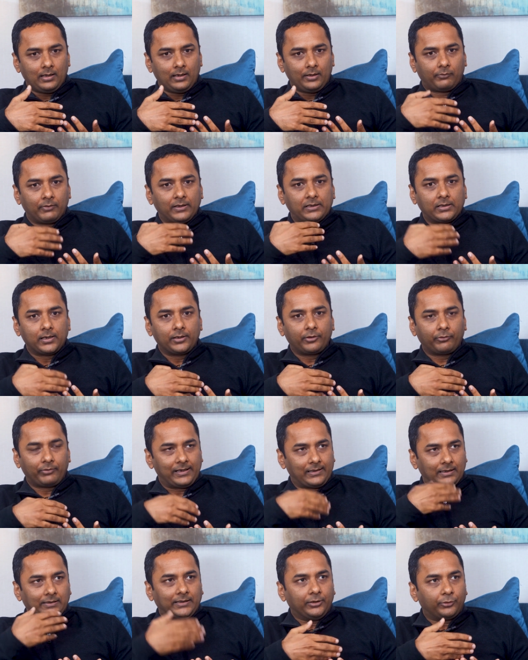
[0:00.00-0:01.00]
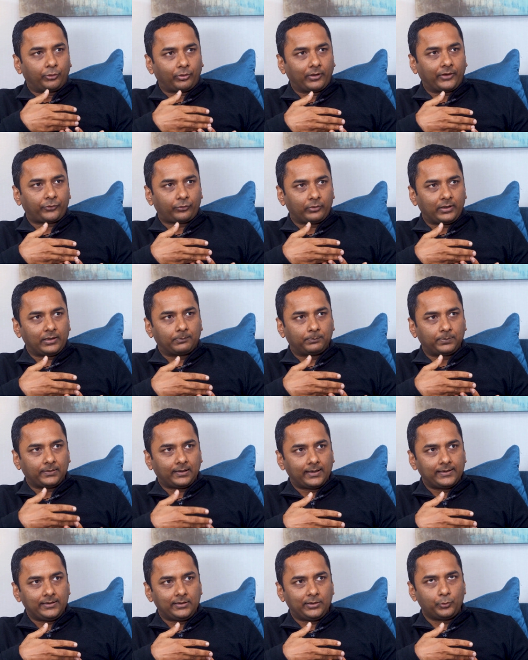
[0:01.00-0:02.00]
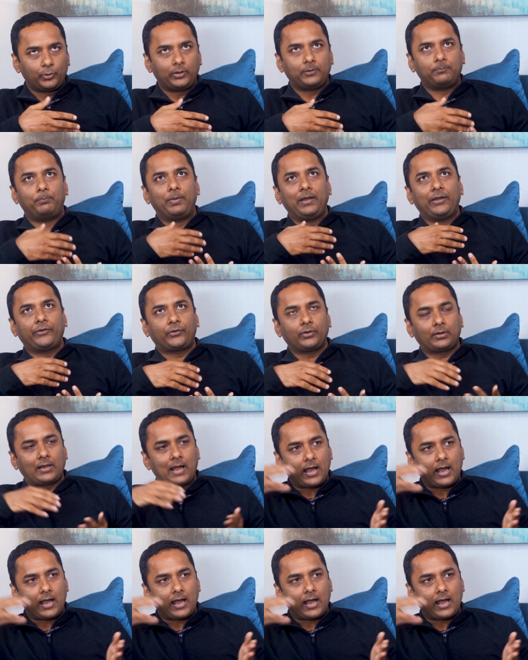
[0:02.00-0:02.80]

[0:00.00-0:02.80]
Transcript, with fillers: a return rate, an interest rate applied to it based on